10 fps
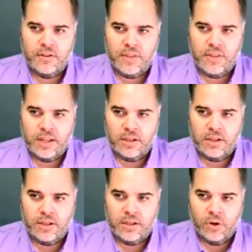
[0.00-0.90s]
that
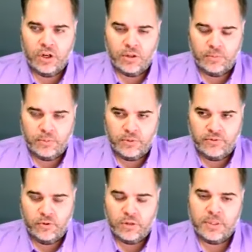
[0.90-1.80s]
you are
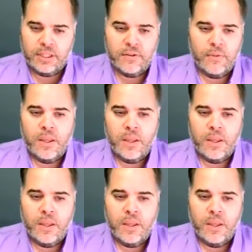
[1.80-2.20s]
performing.